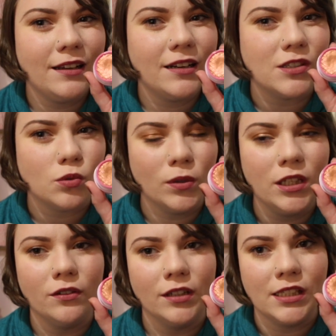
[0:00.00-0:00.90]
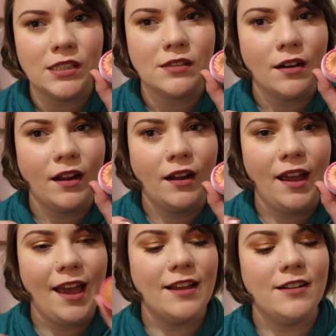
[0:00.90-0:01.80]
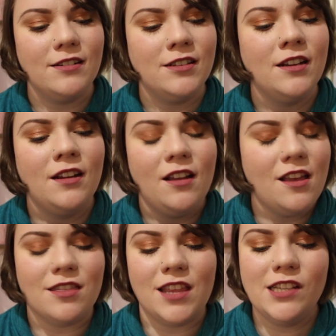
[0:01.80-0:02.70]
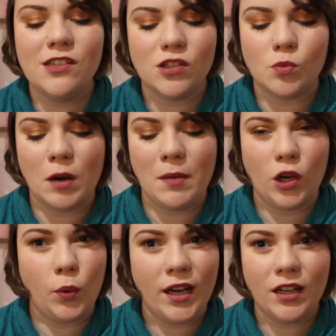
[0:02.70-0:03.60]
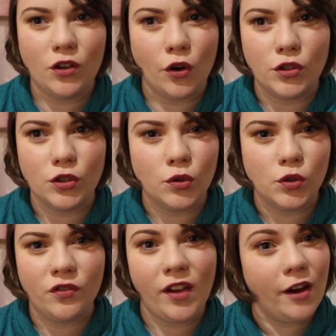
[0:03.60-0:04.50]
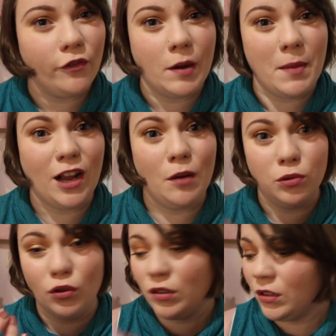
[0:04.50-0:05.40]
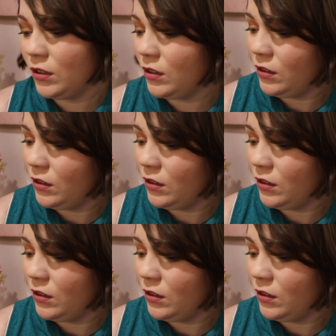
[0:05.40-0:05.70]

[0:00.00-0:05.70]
it. It's really, really stunning, and these are just one of my quick go-tos for every makeup look.